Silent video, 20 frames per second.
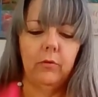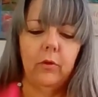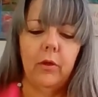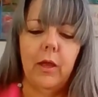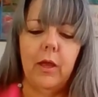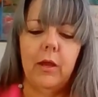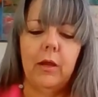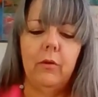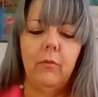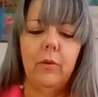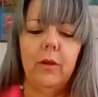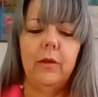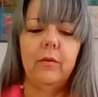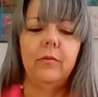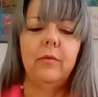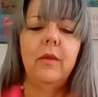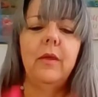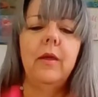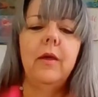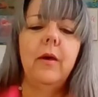So
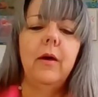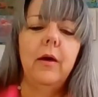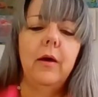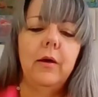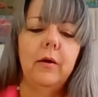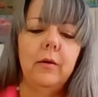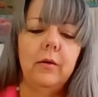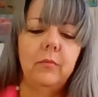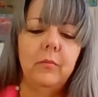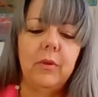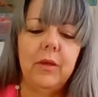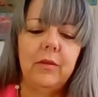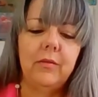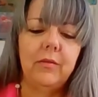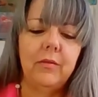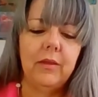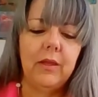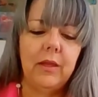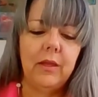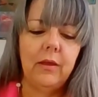anyways,
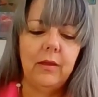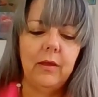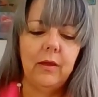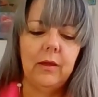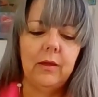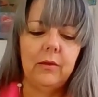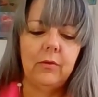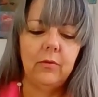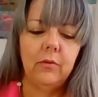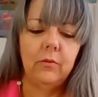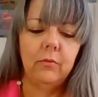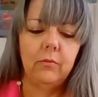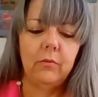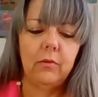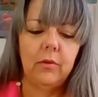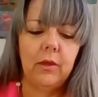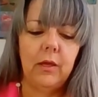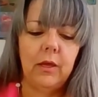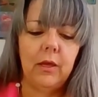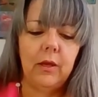it's neat. I
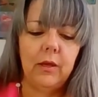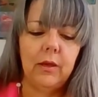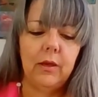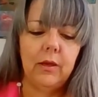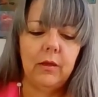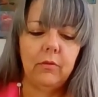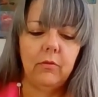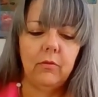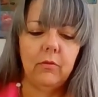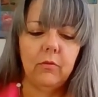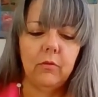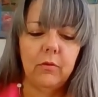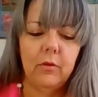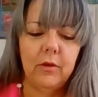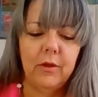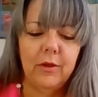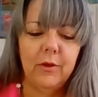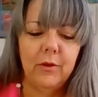don't think it's,